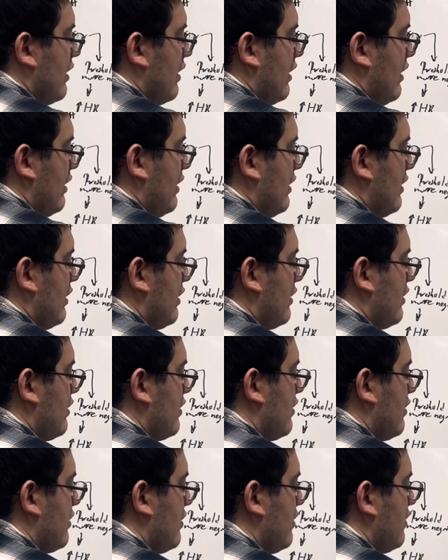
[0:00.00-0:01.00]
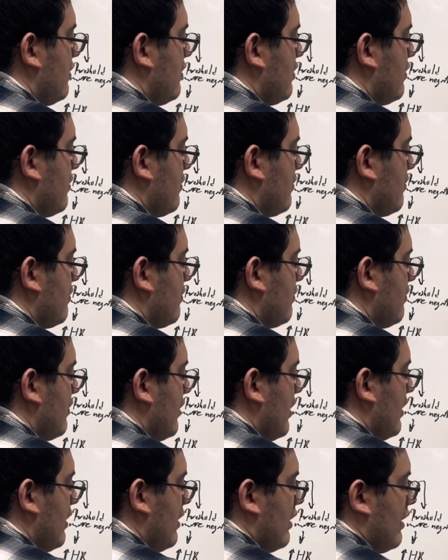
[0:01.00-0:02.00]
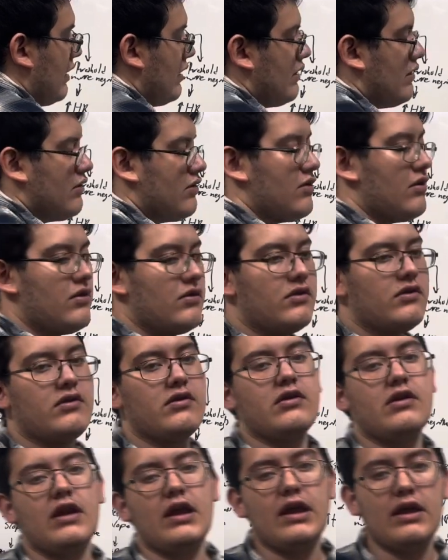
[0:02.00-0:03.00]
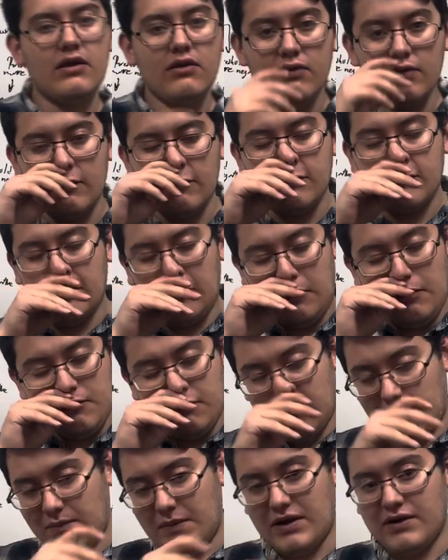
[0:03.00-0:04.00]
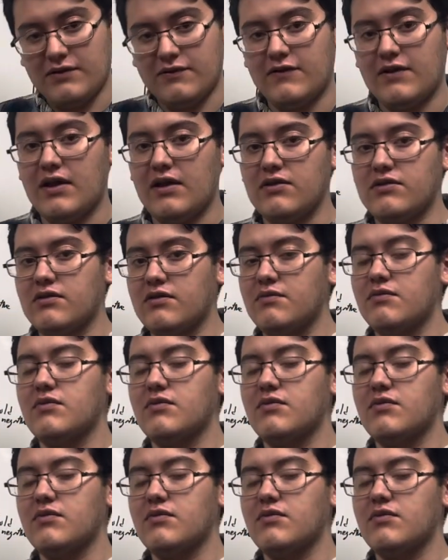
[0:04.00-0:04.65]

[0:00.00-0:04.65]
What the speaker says: And this causes an increase of the amount of calcium